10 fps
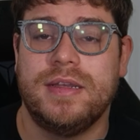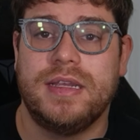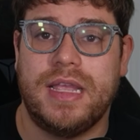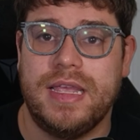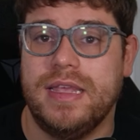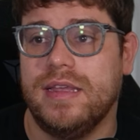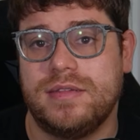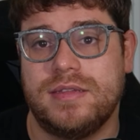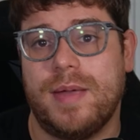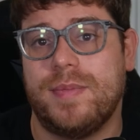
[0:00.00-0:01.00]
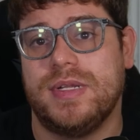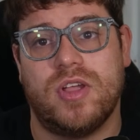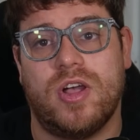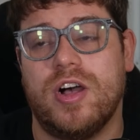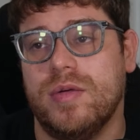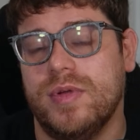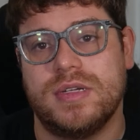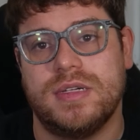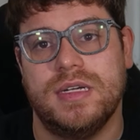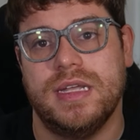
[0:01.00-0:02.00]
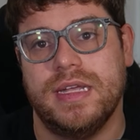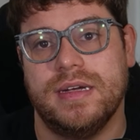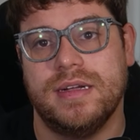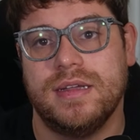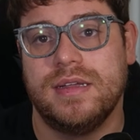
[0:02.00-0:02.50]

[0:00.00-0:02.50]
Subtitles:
He kept his armor clean.